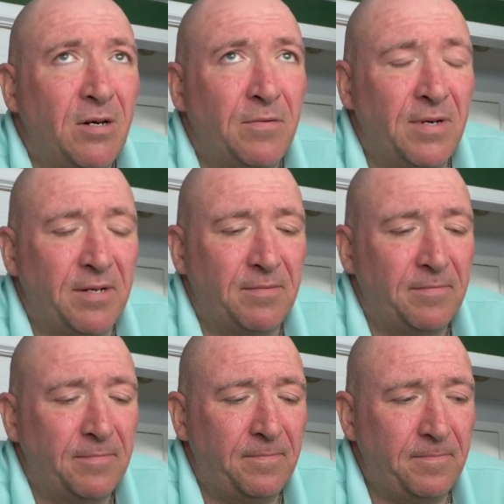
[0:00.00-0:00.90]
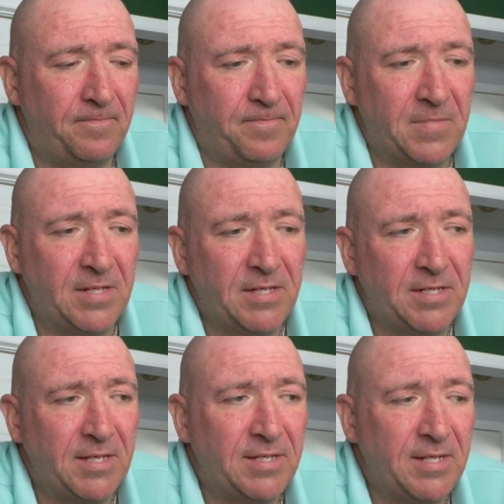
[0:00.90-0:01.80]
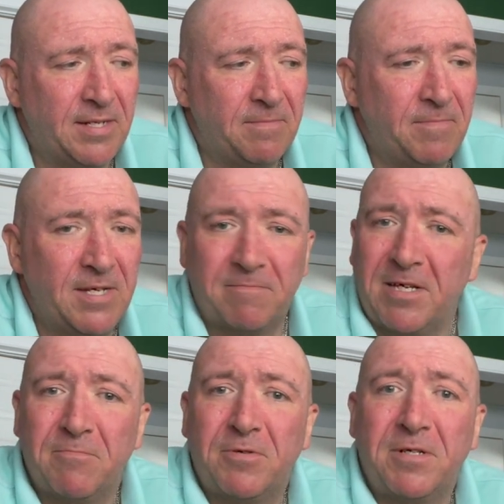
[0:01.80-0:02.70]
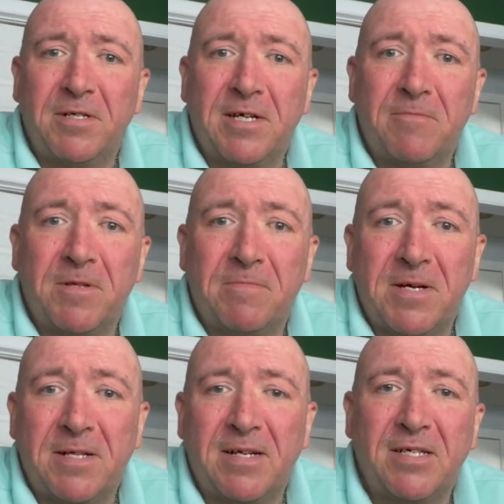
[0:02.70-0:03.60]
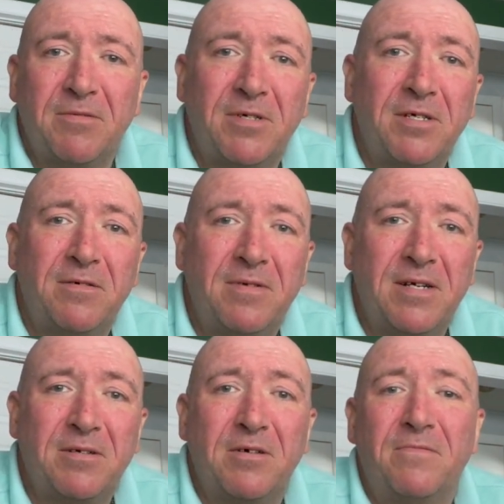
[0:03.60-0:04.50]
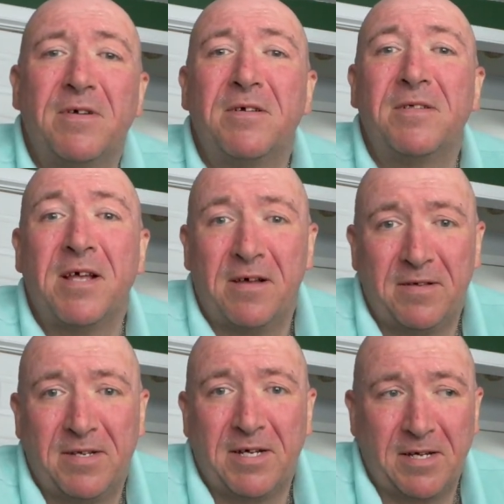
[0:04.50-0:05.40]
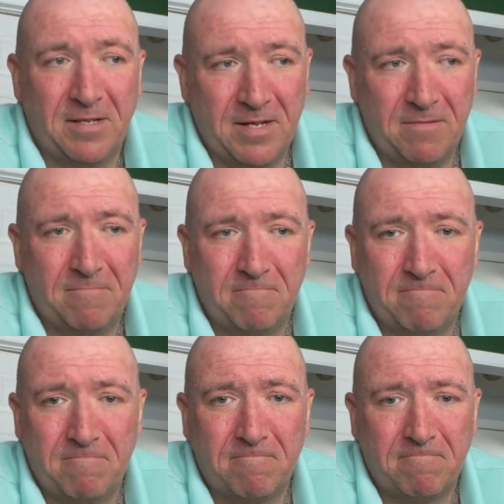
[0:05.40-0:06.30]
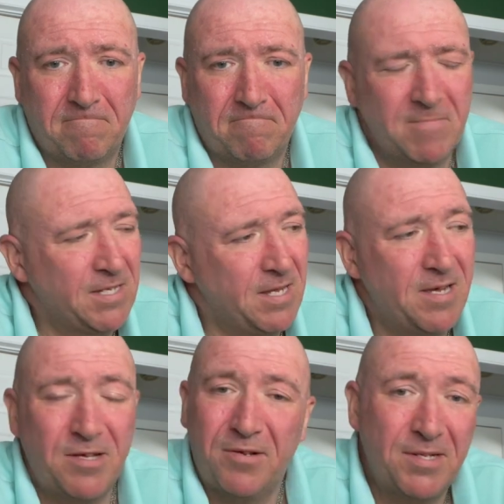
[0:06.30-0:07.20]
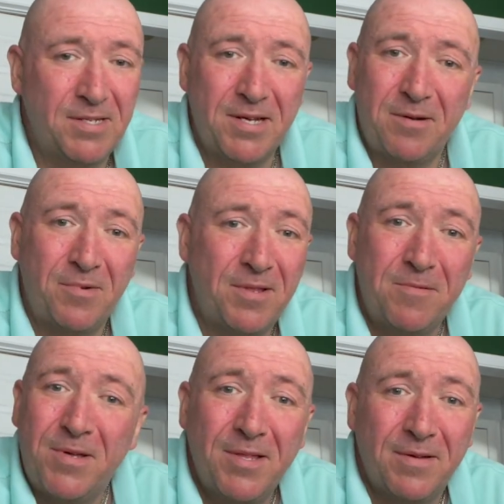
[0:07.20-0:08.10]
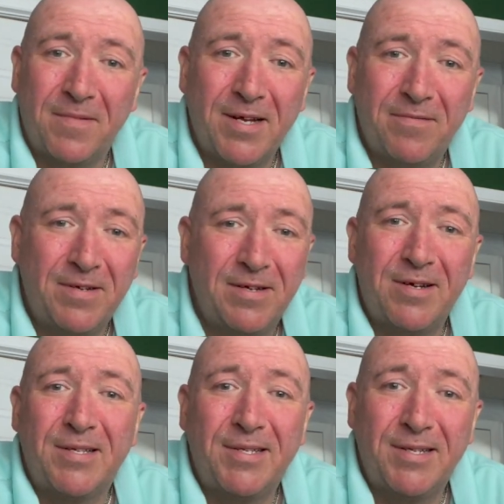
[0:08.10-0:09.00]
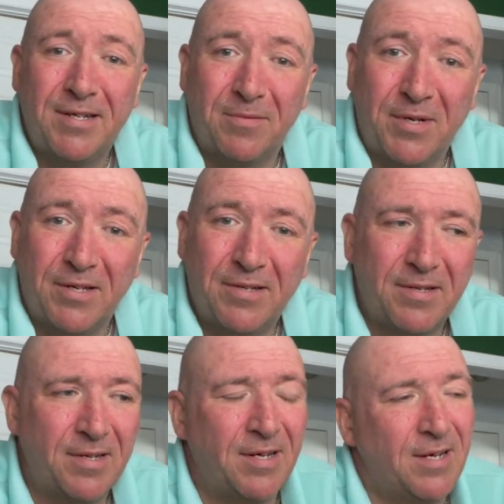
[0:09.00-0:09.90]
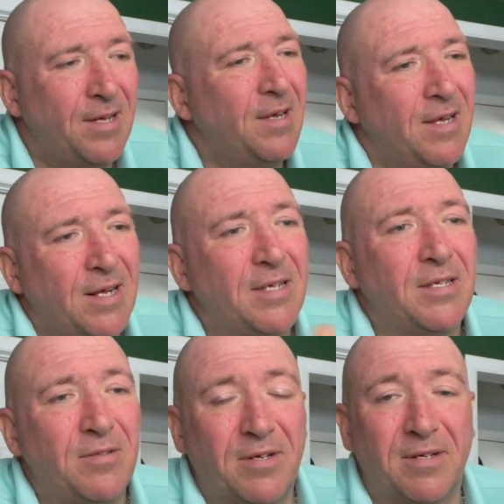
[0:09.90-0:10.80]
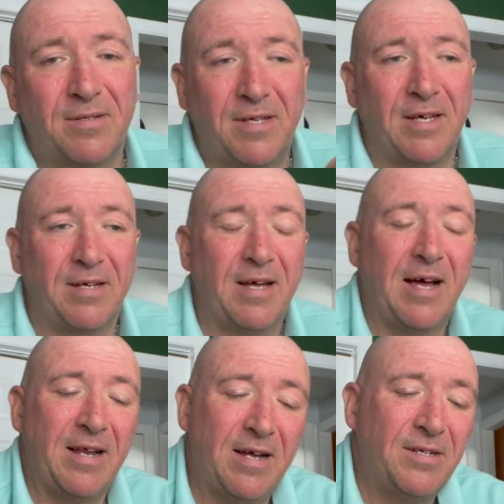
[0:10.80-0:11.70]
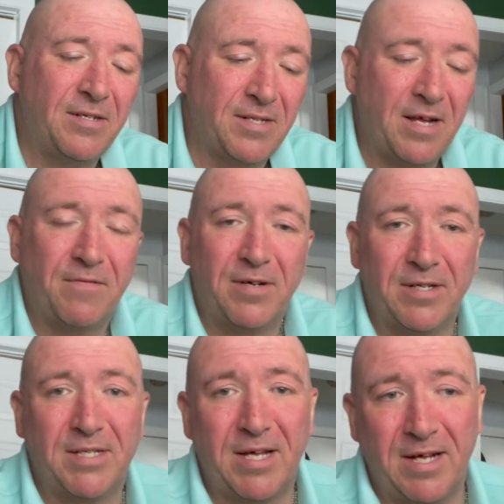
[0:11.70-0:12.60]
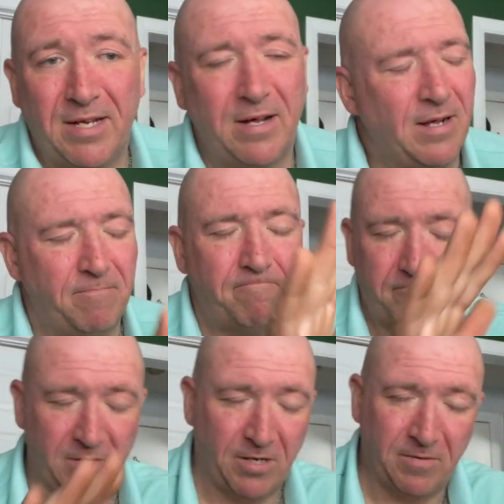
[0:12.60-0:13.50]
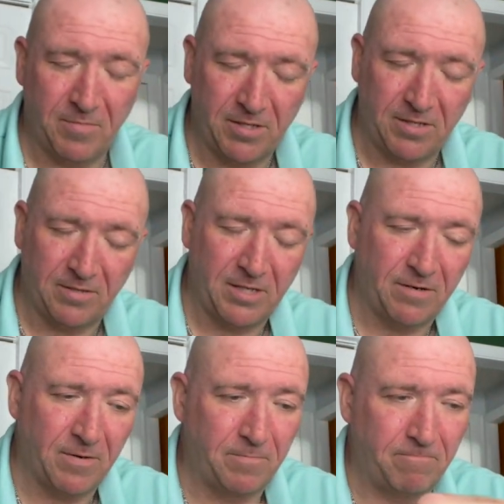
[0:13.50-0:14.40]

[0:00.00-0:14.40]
Well, he said, uh, yeah, I can't put your name on the ballot. I said, well, you know what, I'll go run on that other ticket then. I said, yeah, you didn't sign up with them either, man. You're not listening to me. I said, look, King, I understand what you're saying here. Um, sorry, Mister Stewart.